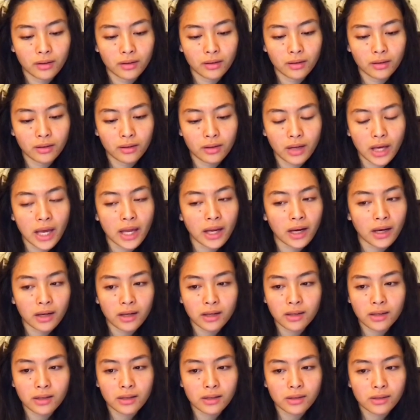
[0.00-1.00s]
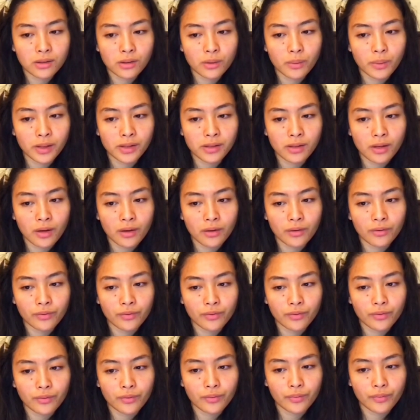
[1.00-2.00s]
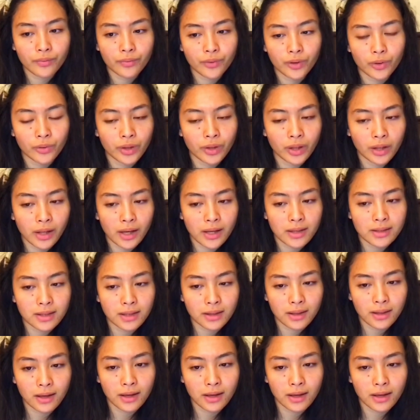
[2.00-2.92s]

And to myself, realizing that